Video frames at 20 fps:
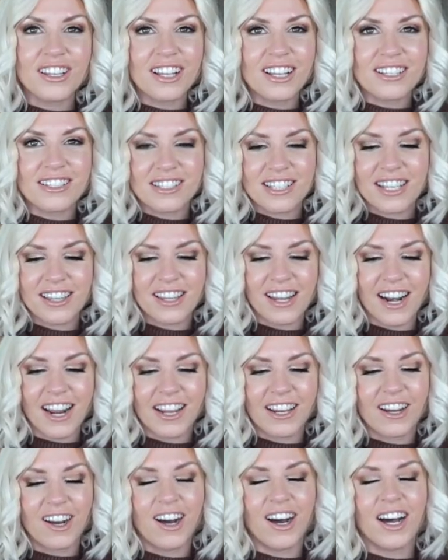last thing that
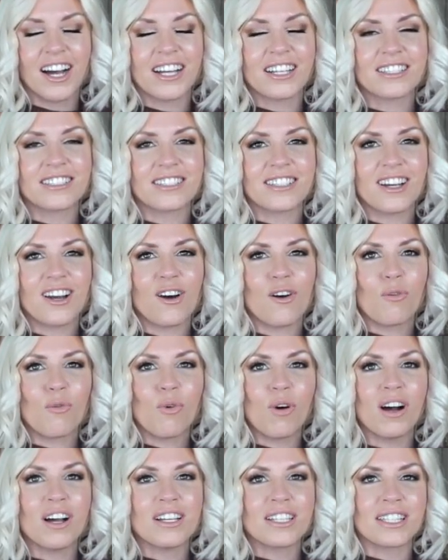I got
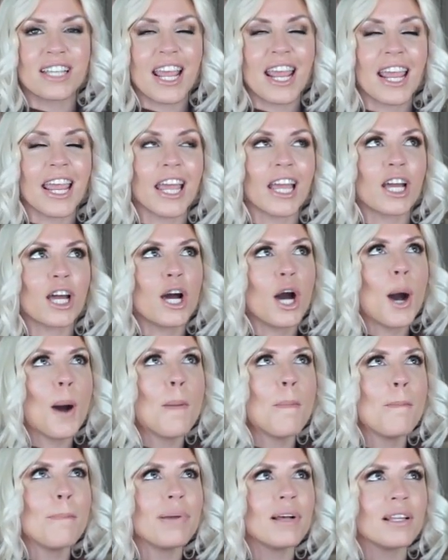was a
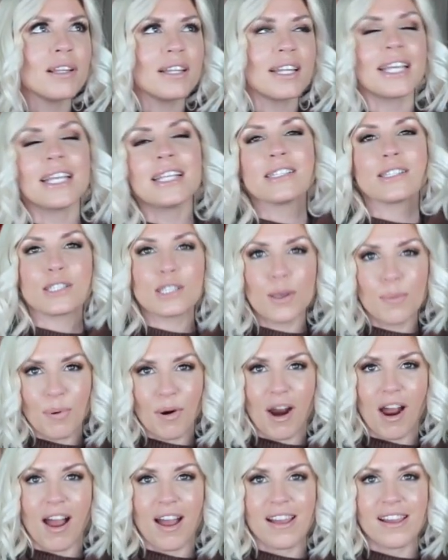complete
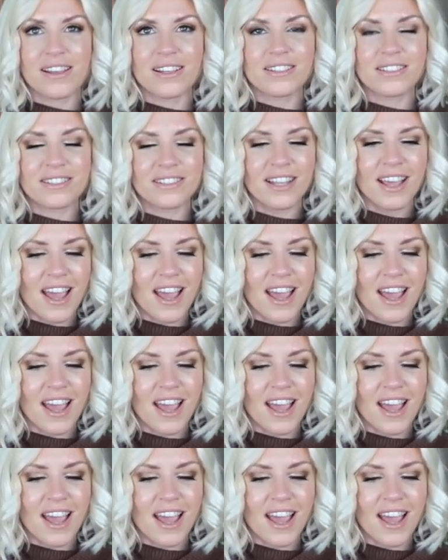surprise